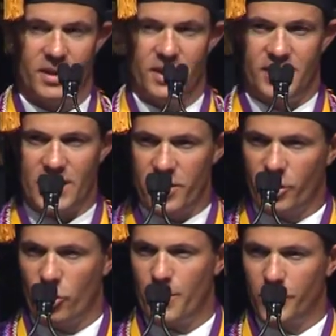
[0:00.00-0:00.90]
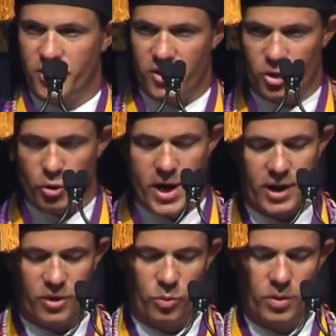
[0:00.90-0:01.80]
Derek crumpled to the track
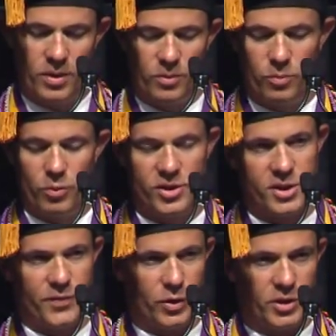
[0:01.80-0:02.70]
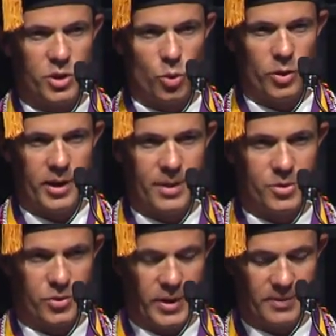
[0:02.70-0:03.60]
with a severely torn
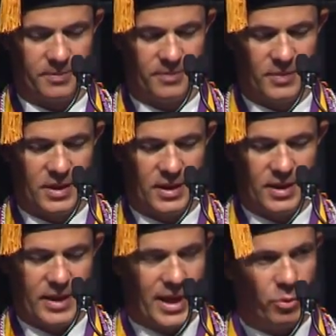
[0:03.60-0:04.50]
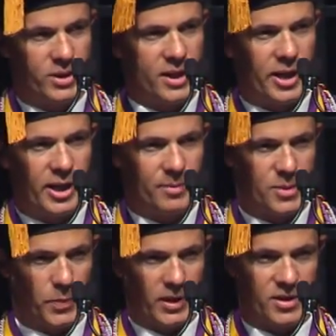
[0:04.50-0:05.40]
hamstring. It would deny him his
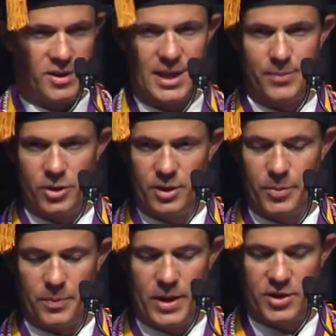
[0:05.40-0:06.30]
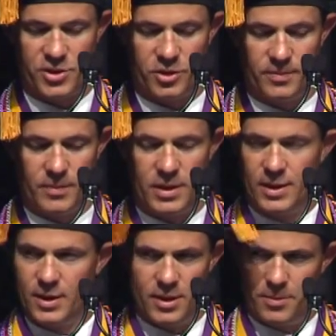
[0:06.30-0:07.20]
place atop the Olympic pedestal,
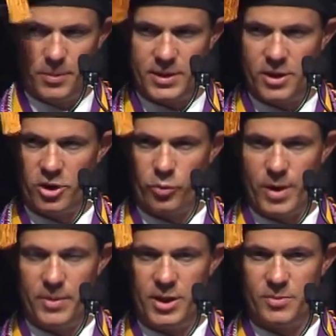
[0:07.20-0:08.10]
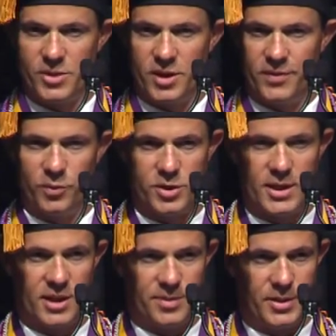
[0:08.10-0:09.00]
but Derek Redmond himself was
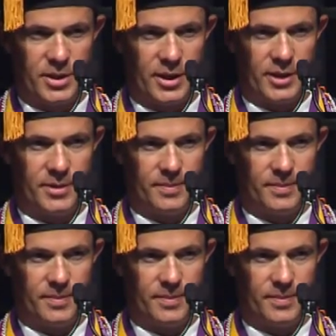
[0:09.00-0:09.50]
not to be denied.